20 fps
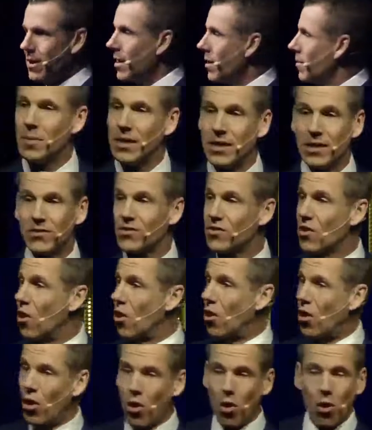Because
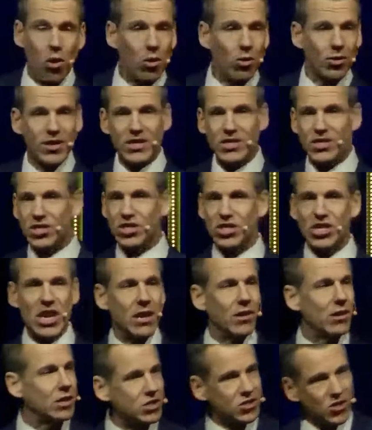all this
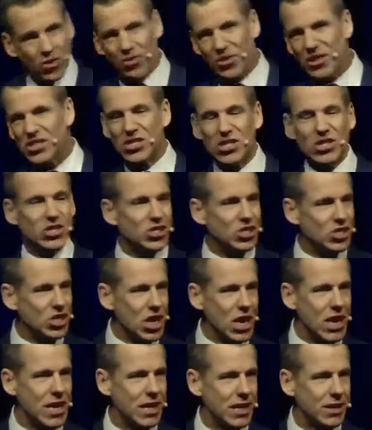challenge, all this
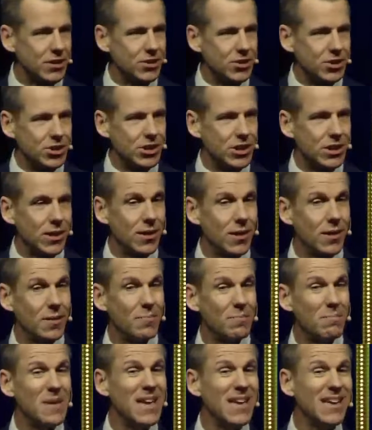change
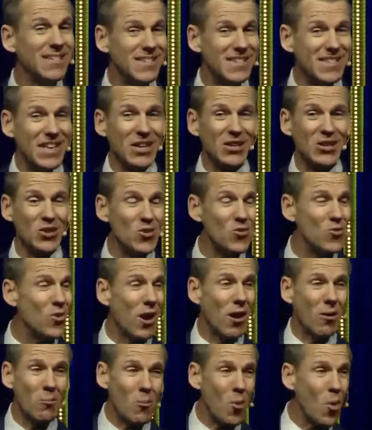means that you
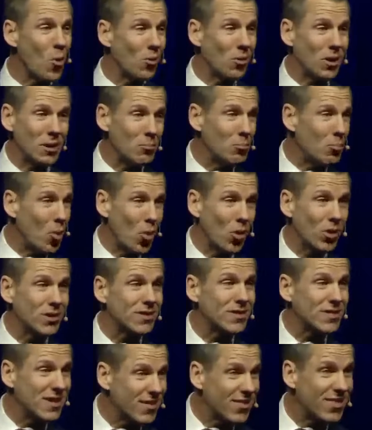are more
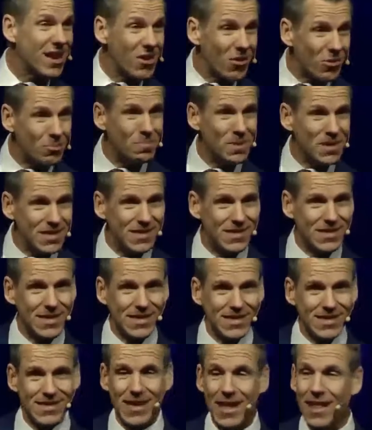important to their business